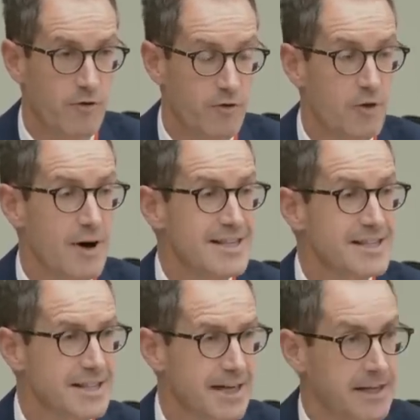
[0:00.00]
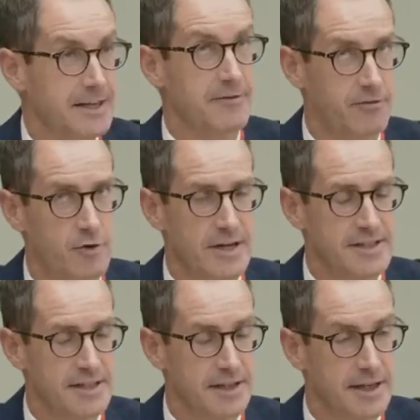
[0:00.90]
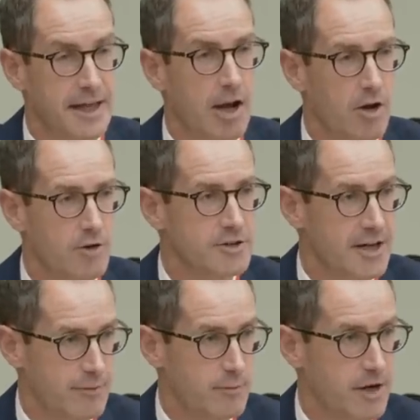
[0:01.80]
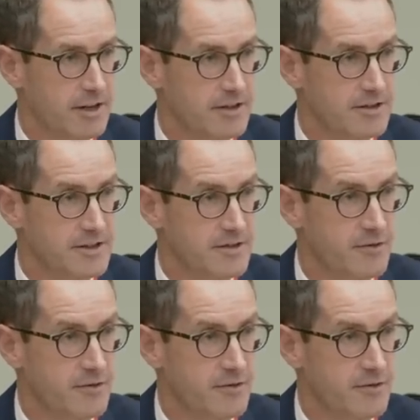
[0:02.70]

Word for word: forensically forensically looked at models